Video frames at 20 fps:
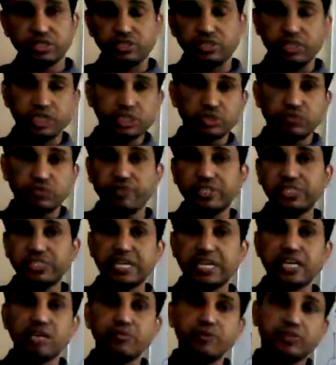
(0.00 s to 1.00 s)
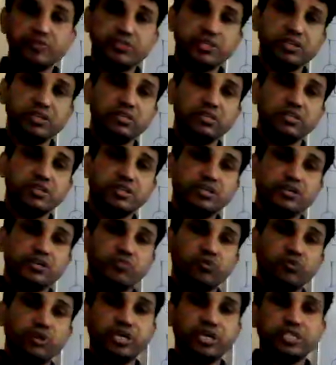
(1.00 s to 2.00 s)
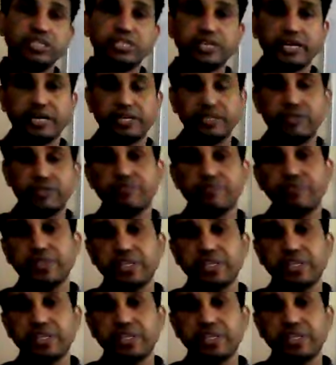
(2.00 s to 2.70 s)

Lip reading: There is no phase angle between the voltage and current.